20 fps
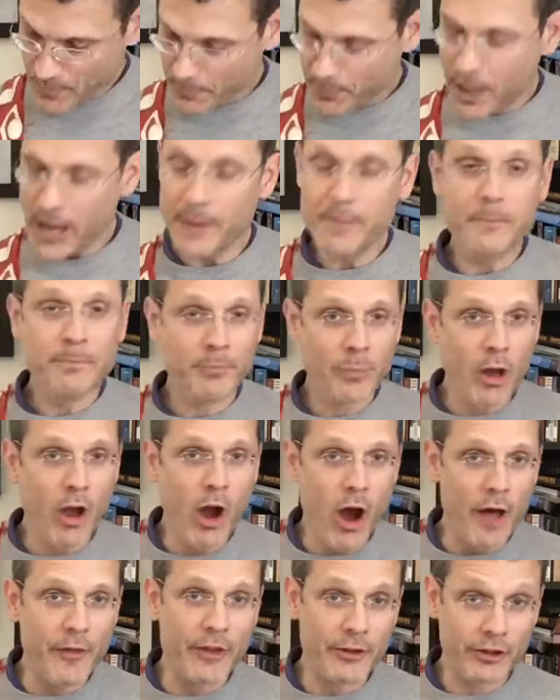But
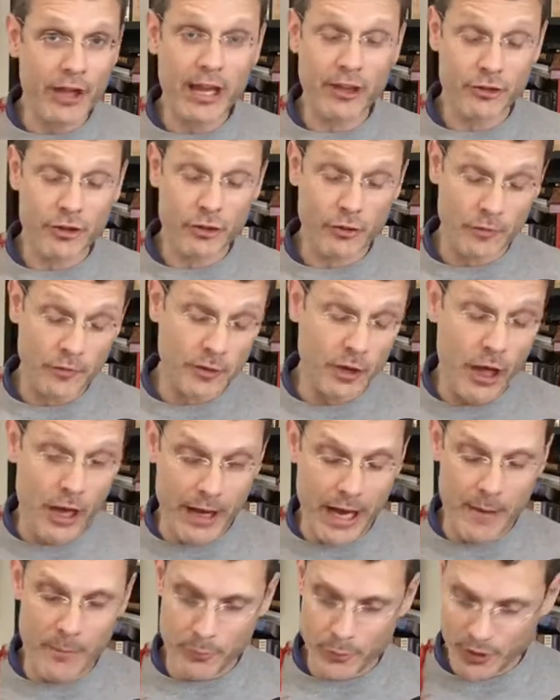on the Texas
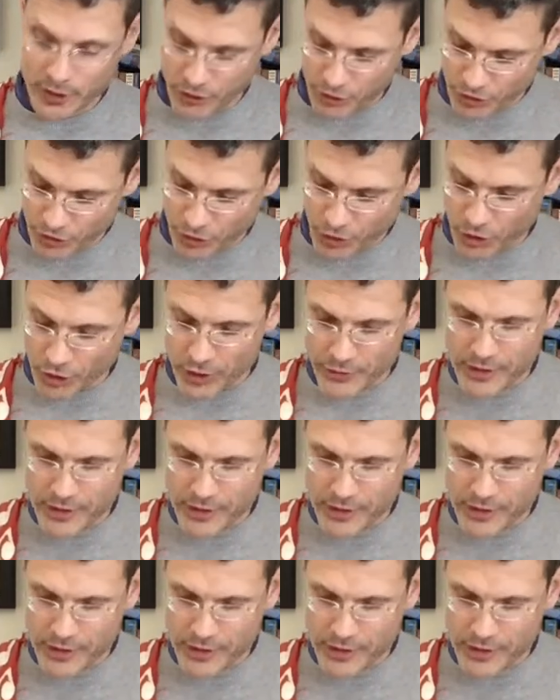Flood, I'm pretty sure,